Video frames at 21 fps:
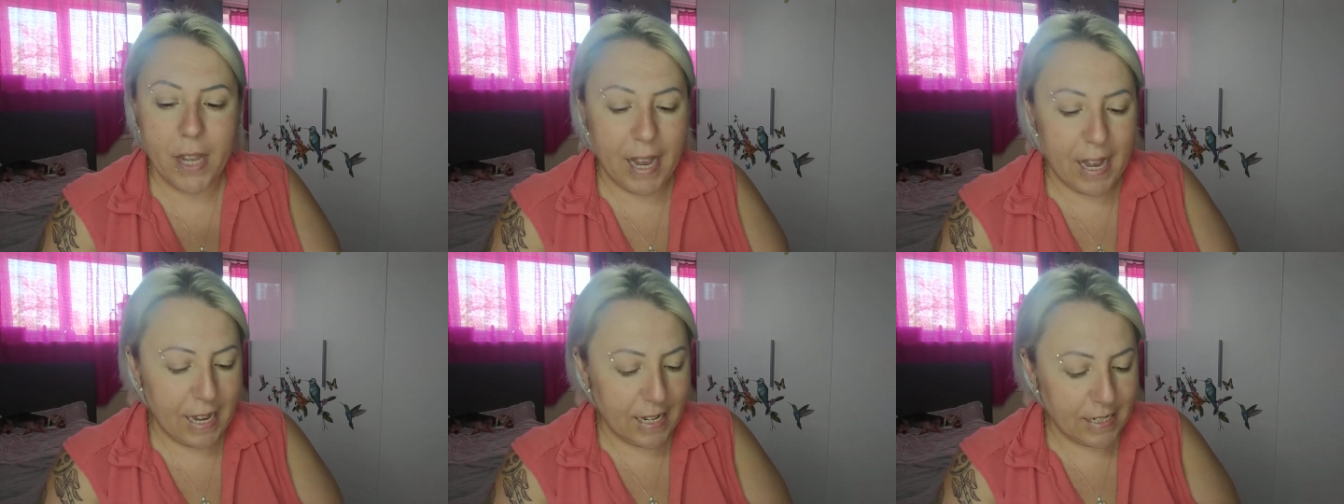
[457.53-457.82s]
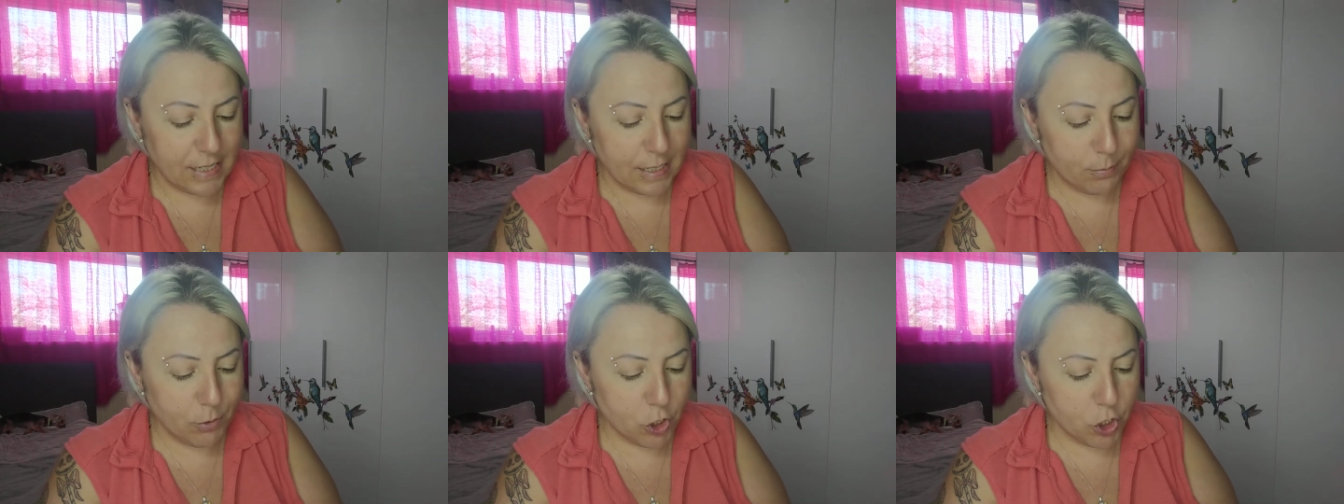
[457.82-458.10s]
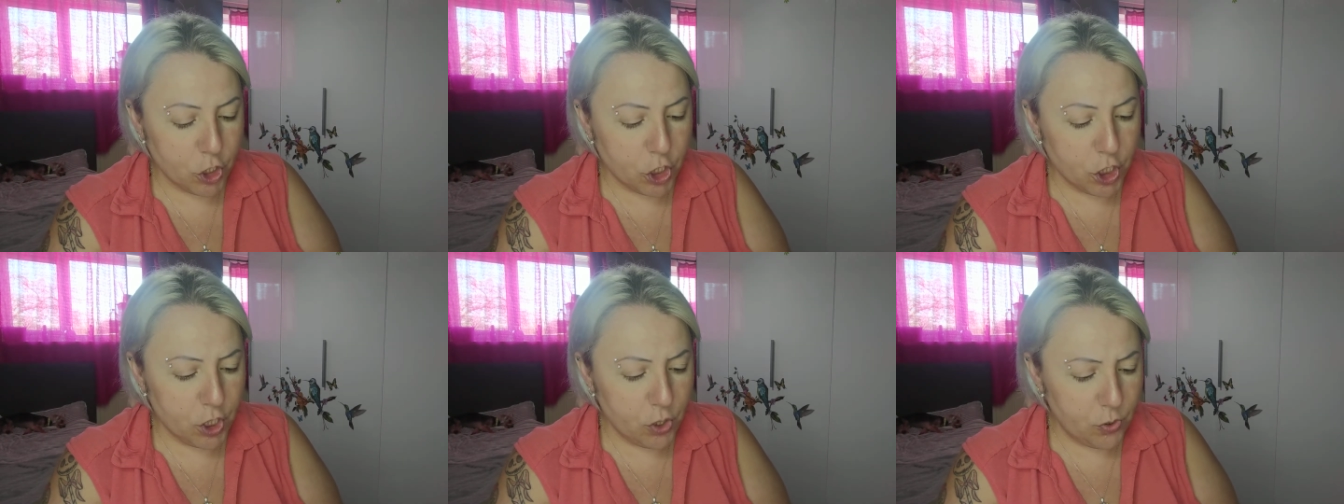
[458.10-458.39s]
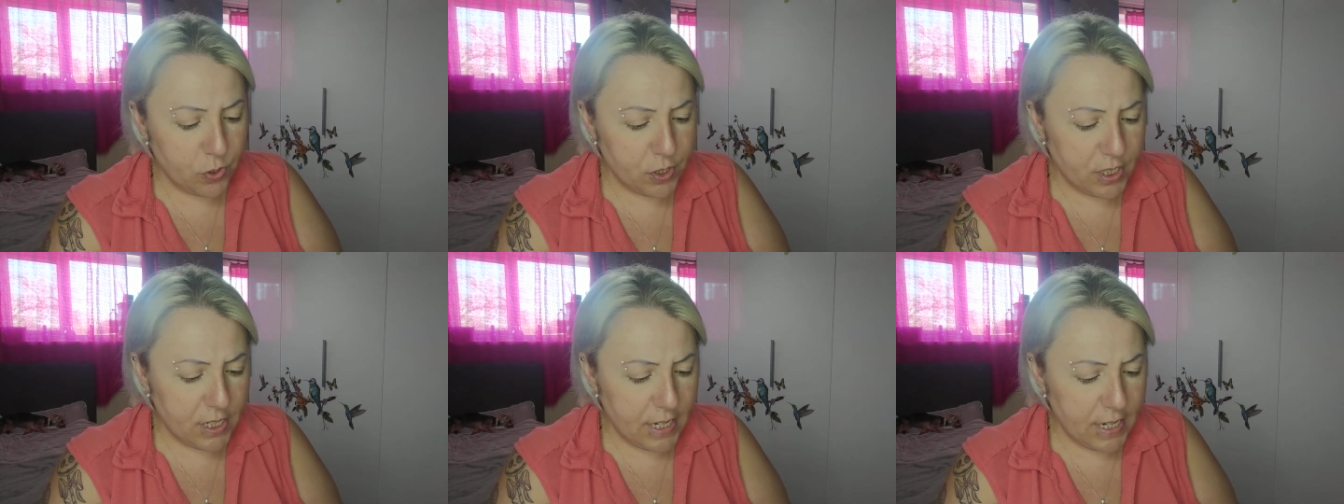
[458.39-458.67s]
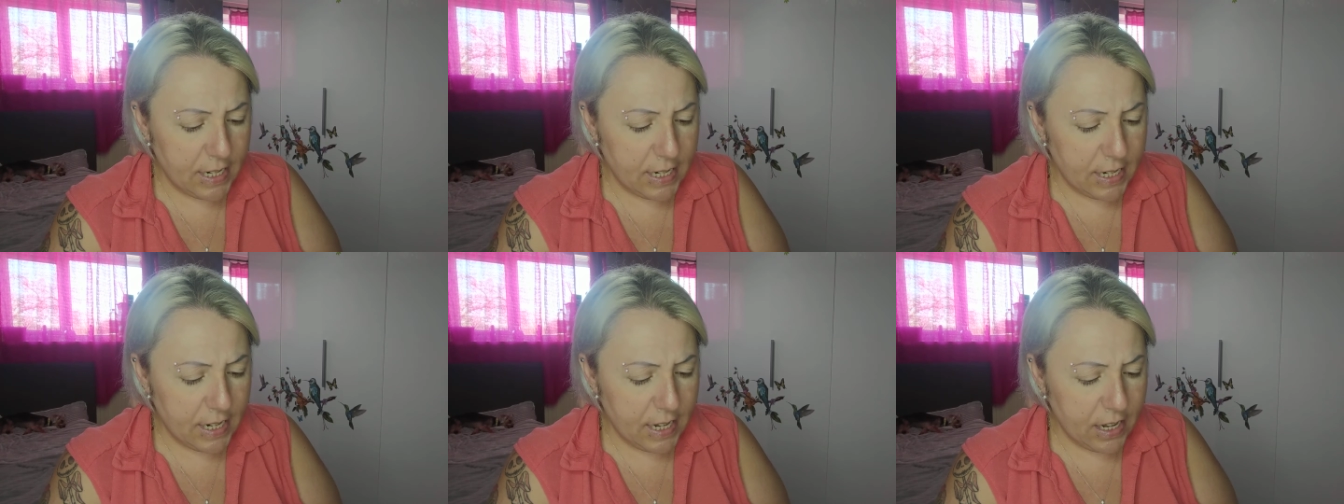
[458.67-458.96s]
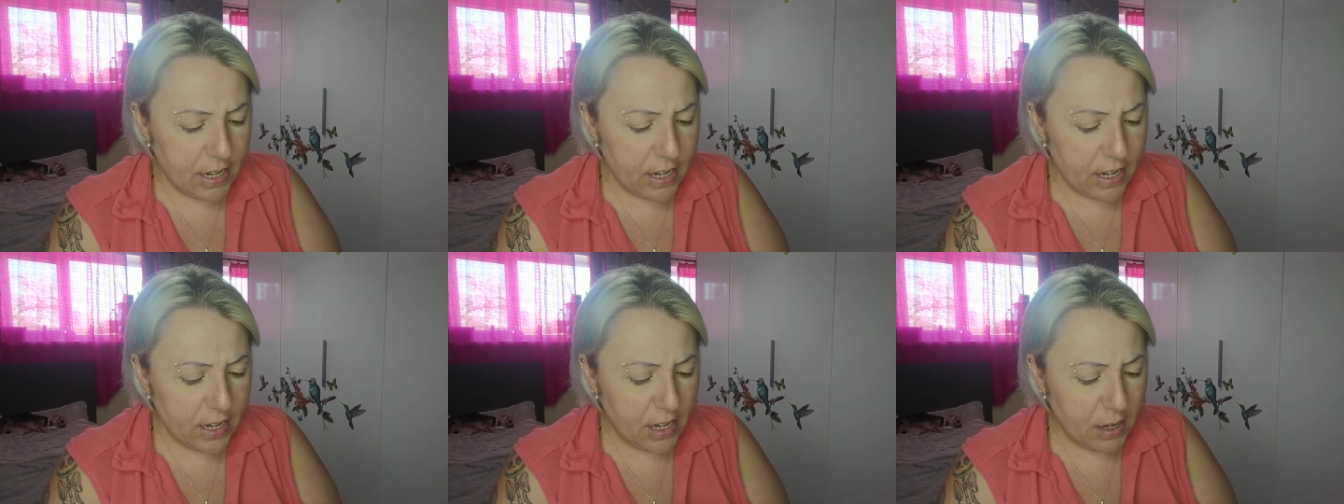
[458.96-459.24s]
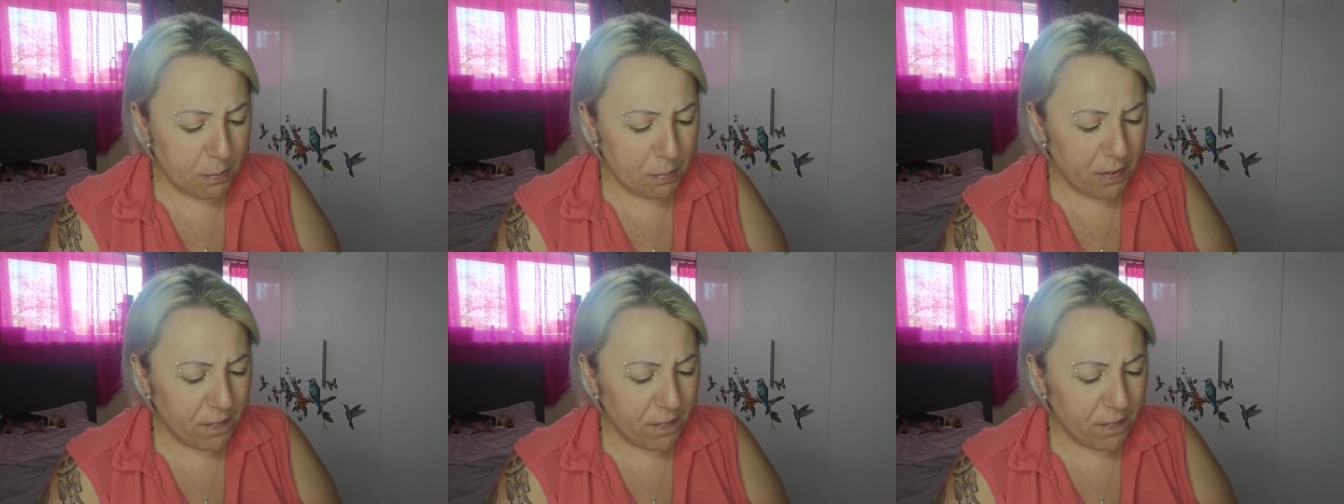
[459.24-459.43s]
And I'm just using a